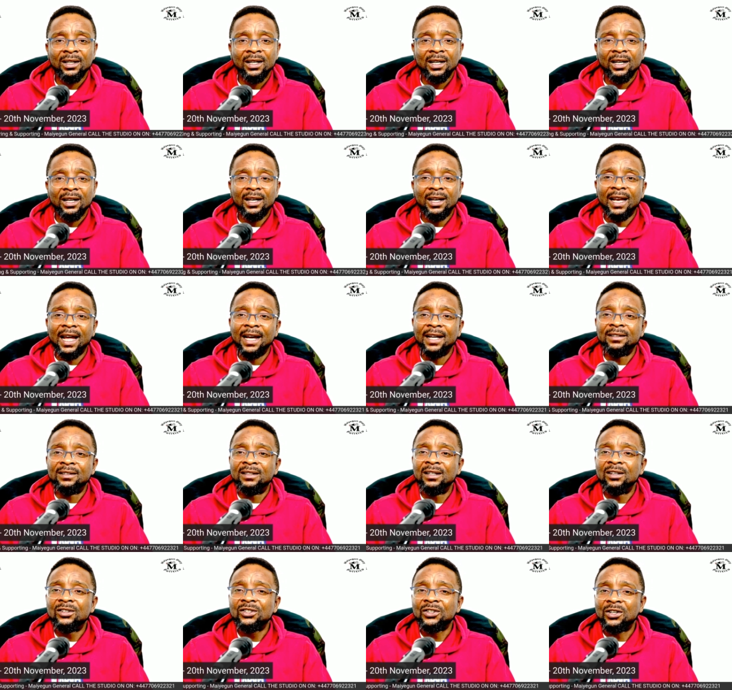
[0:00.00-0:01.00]
like
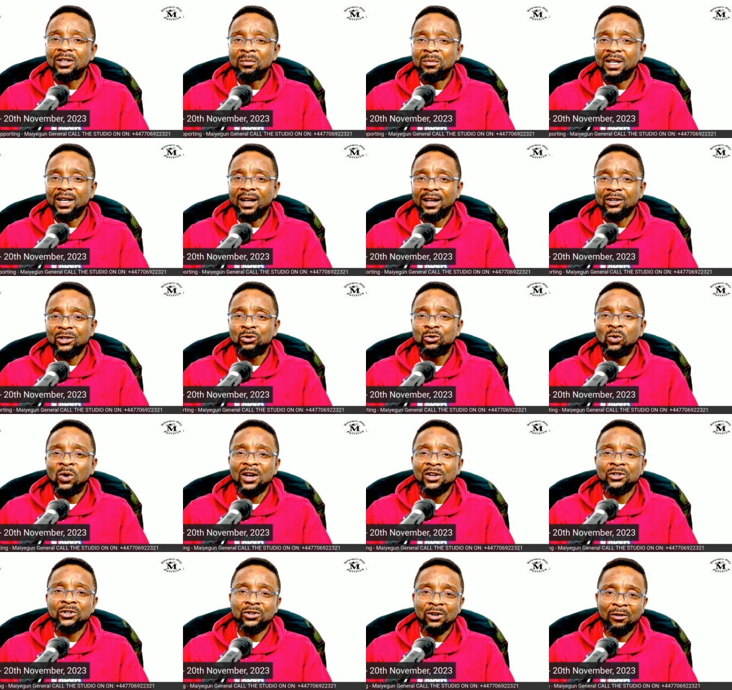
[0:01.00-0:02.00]
these criminals who are
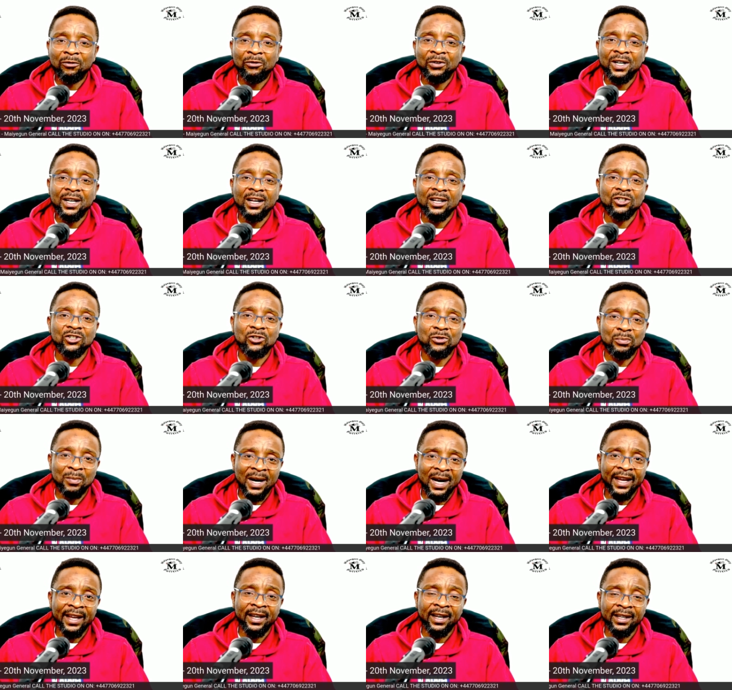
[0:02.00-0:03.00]
suffering and
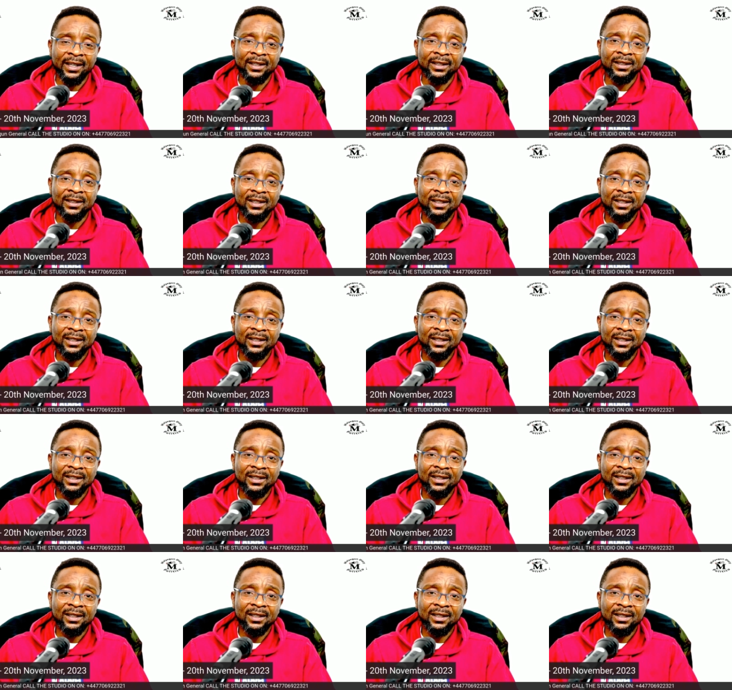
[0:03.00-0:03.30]
smiling